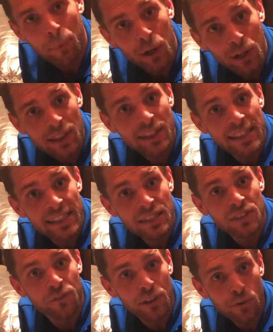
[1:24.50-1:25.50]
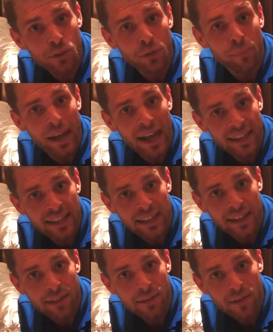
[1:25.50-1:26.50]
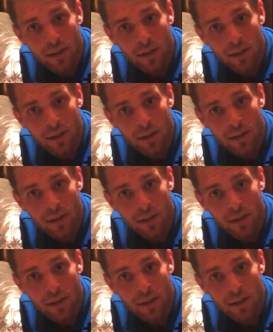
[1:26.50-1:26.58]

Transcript: put this filter back in,